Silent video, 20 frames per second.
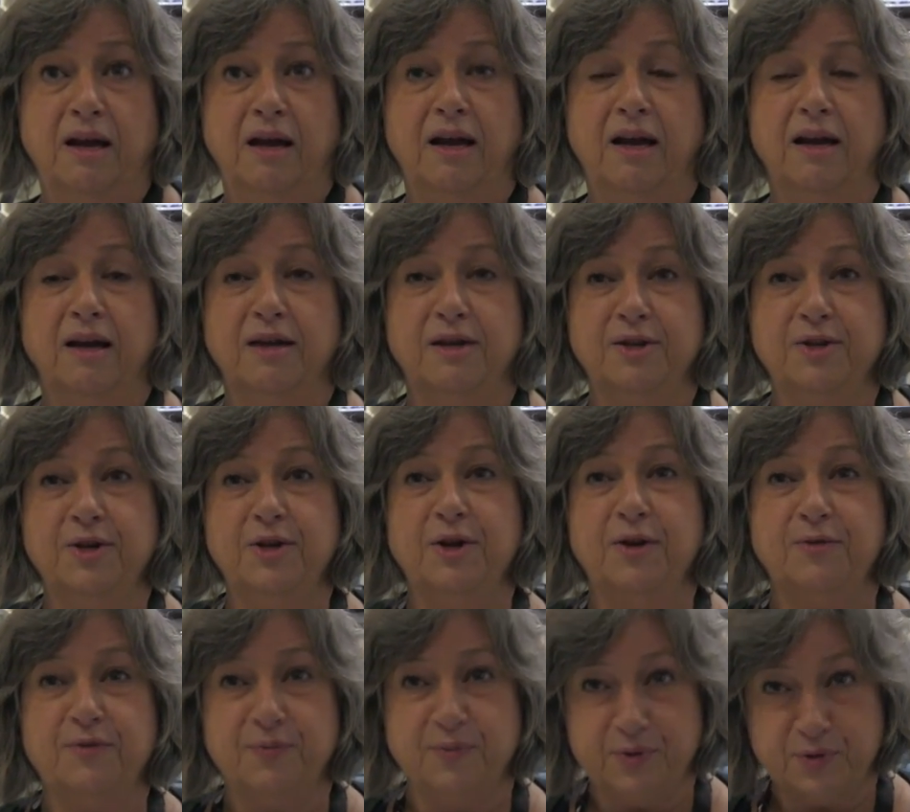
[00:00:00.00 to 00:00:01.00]
and
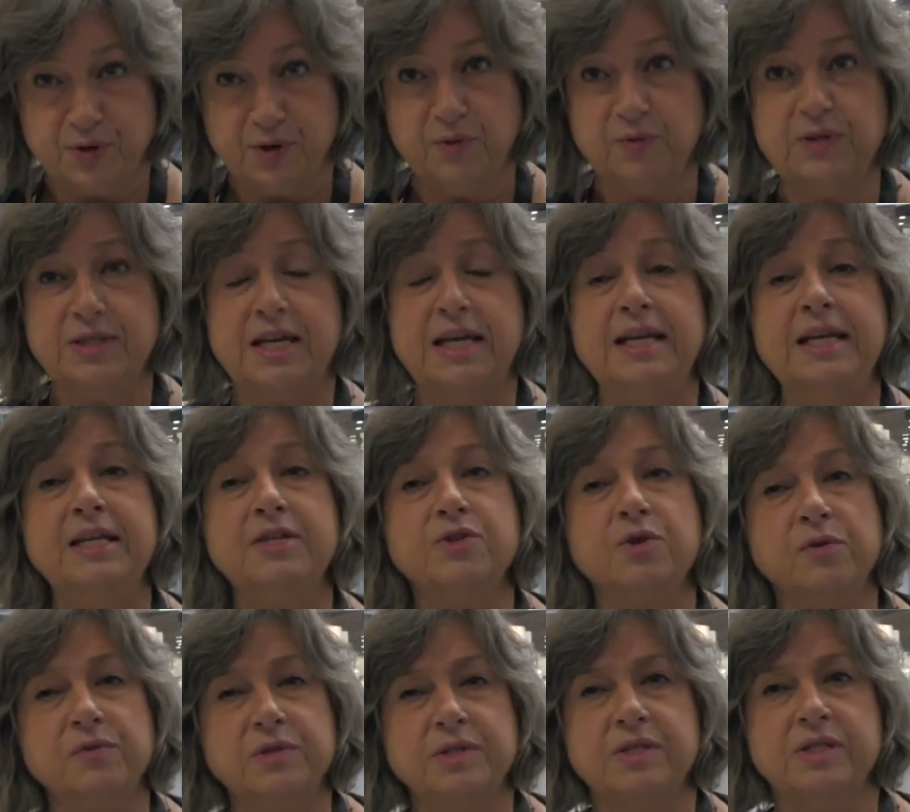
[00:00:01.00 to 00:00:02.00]
any
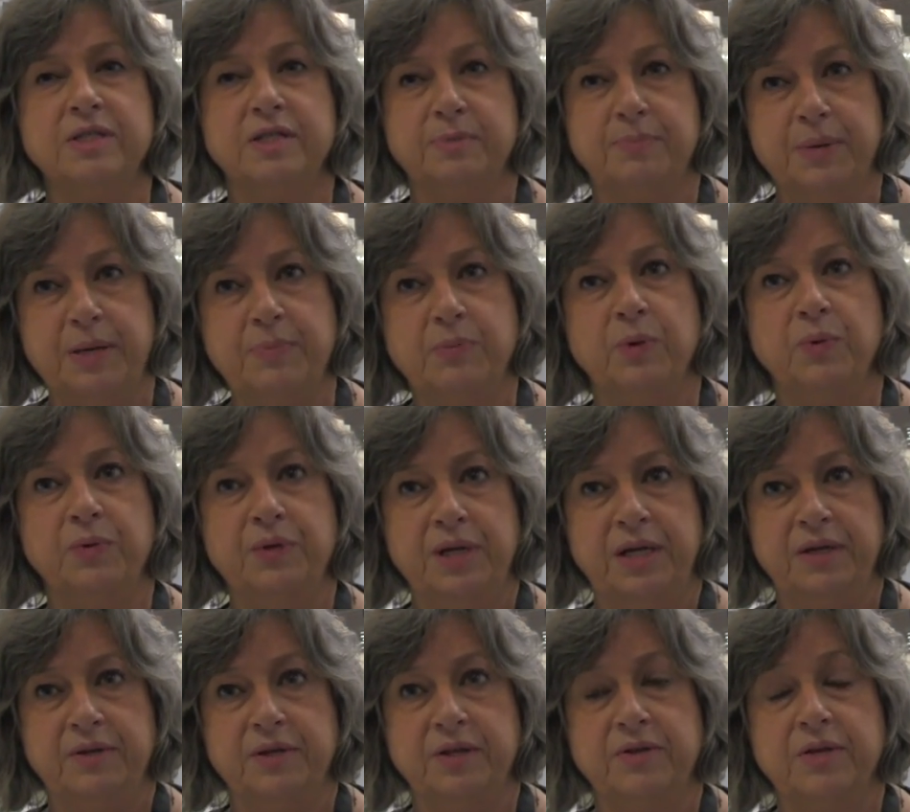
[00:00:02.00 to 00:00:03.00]
services that people
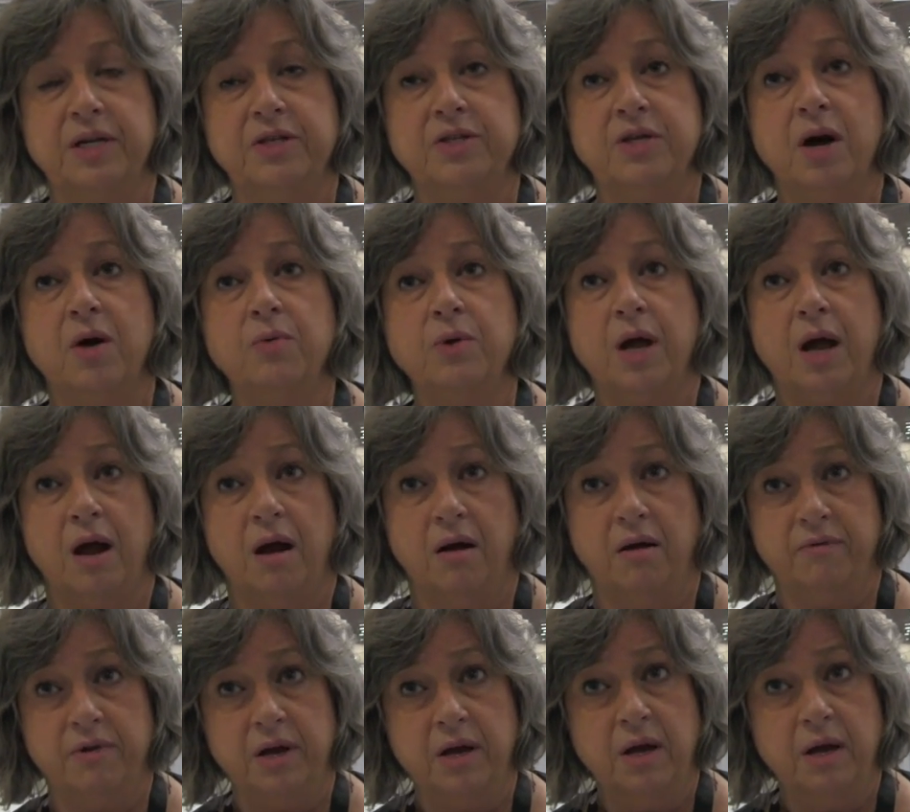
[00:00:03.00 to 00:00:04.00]
need that they don't
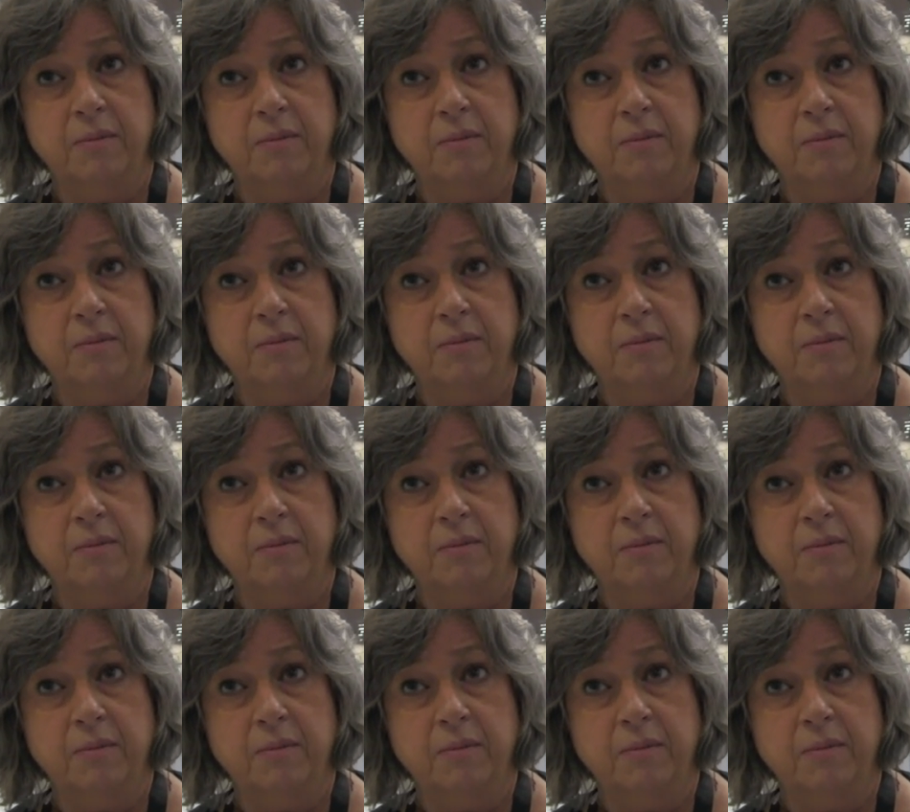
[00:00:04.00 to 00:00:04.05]
have